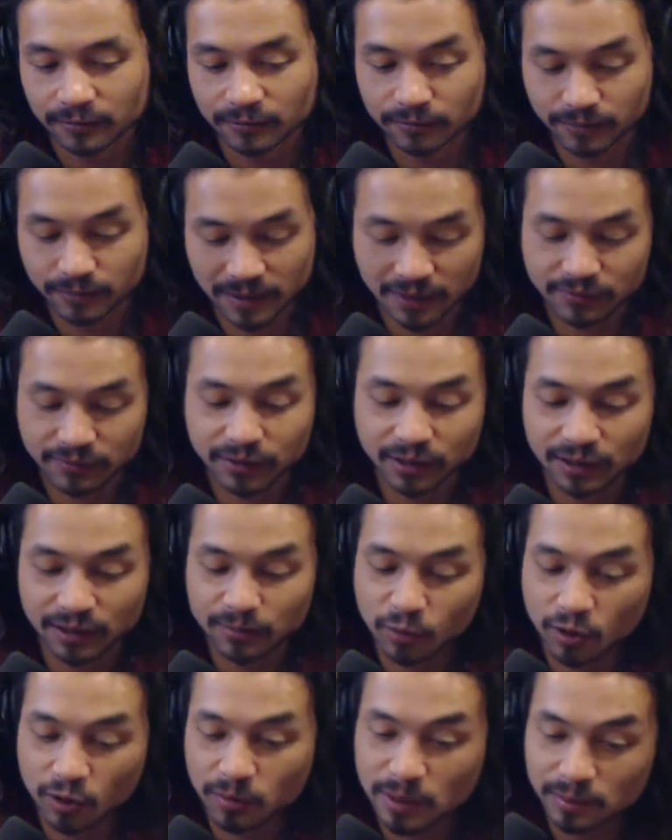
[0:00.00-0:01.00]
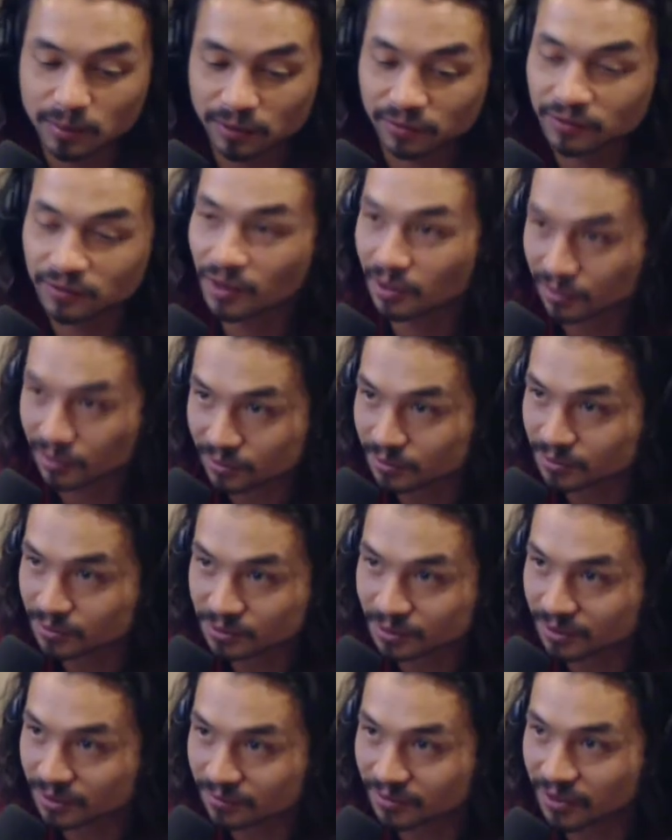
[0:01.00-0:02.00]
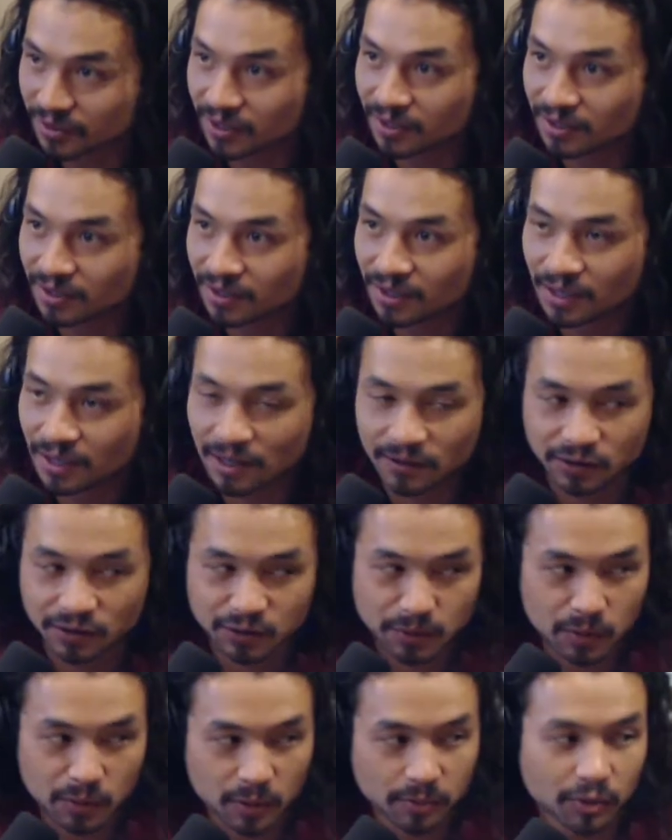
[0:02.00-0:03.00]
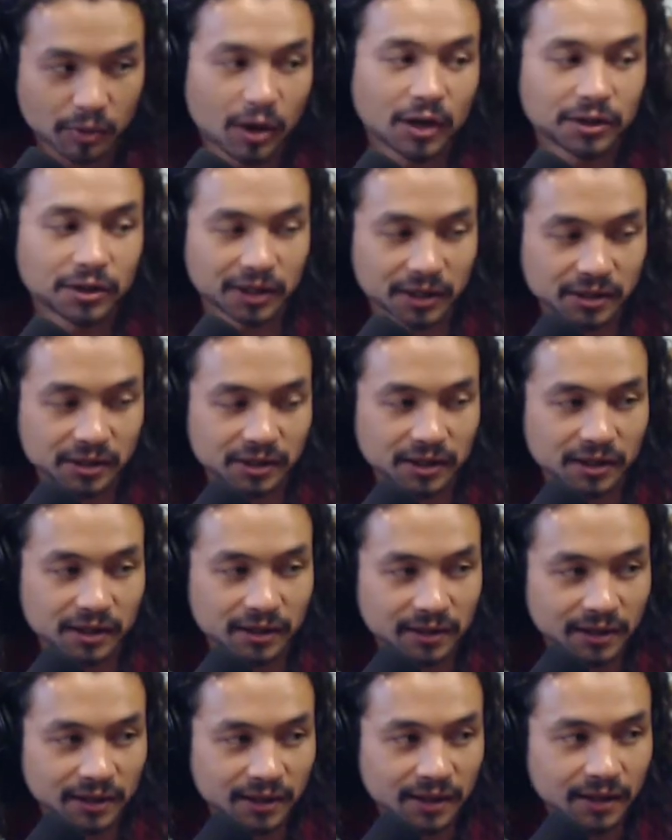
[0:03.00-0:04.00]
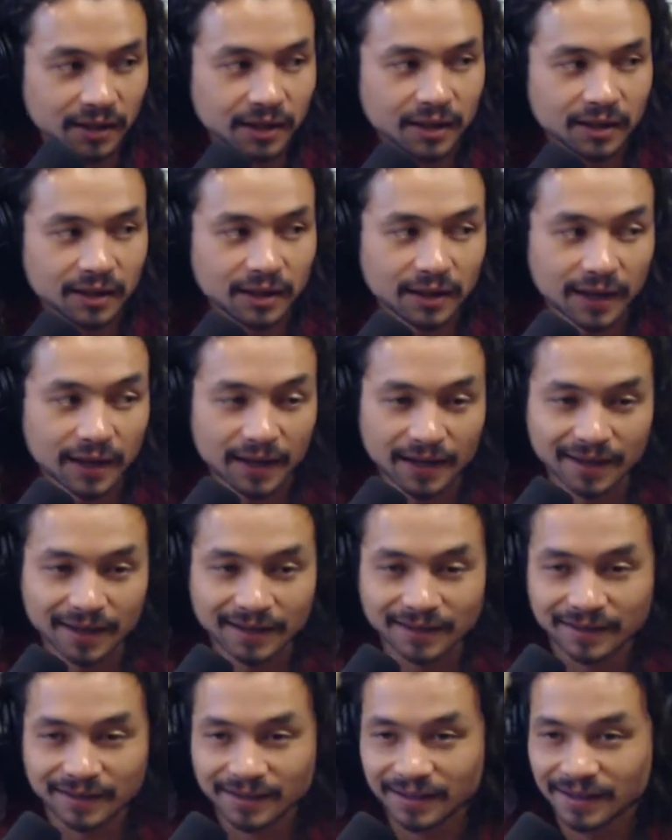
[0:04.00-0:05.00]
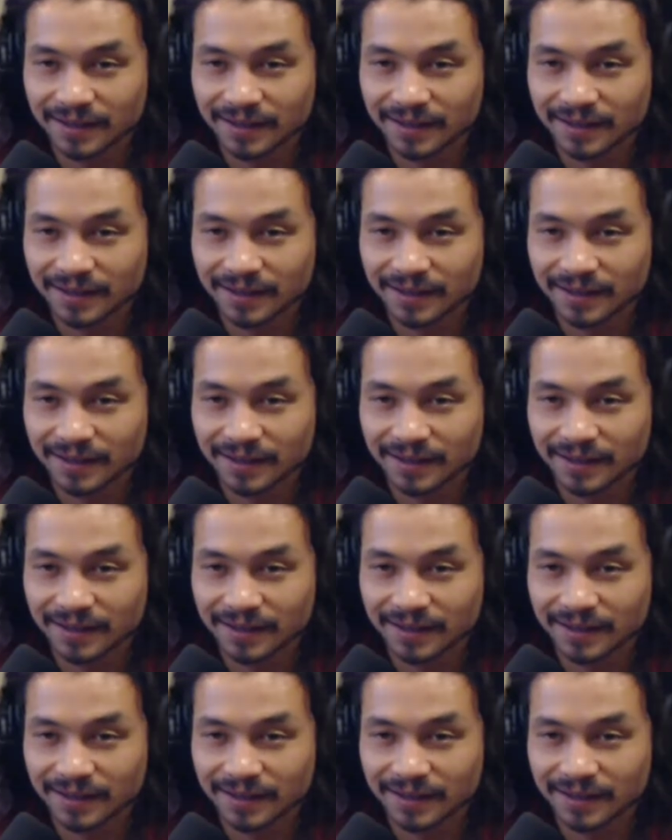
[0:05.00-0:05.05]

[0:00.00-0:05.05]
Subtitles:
definitely more people of color used to live there, and there used to be more projects there, and